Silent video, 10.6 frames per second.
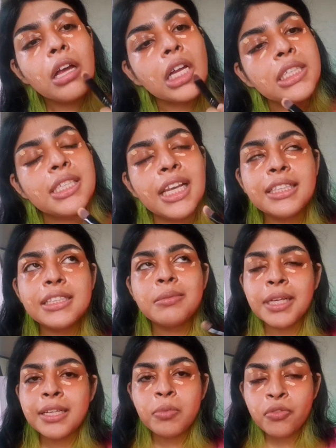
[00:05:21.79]
It says it's
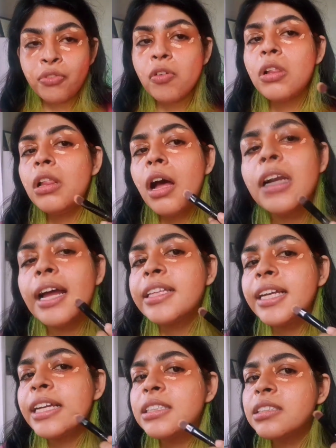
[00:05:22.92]
medium to full. I, I
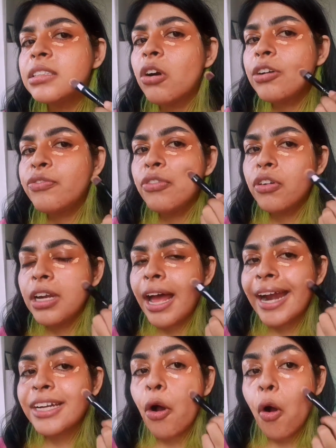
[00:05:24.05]
think it's not full
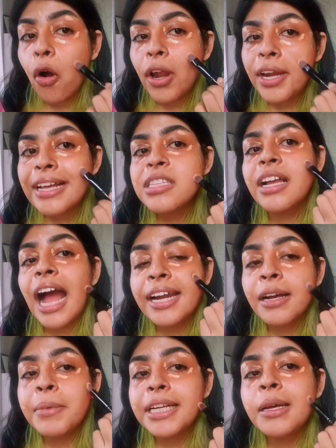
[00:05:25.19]
at all. It's kind
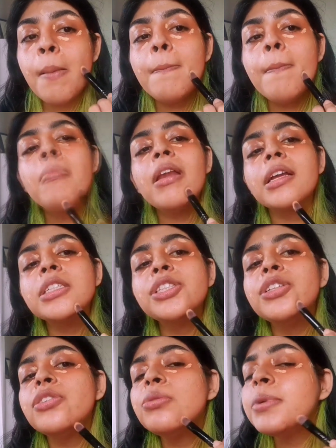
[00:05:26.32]
of medium, like
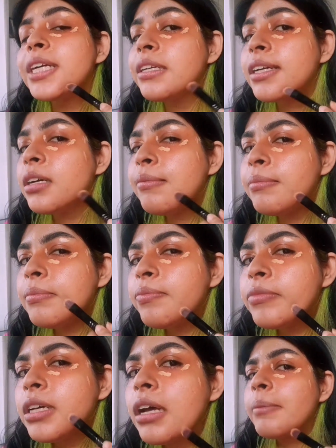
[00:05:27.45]
sheer to medium.
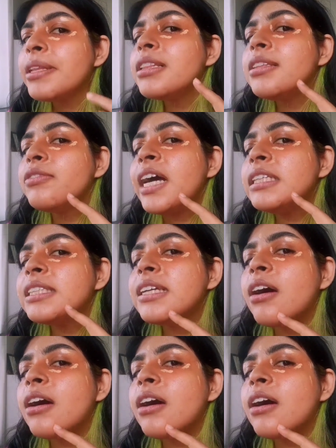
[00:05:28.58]
I mean, you can see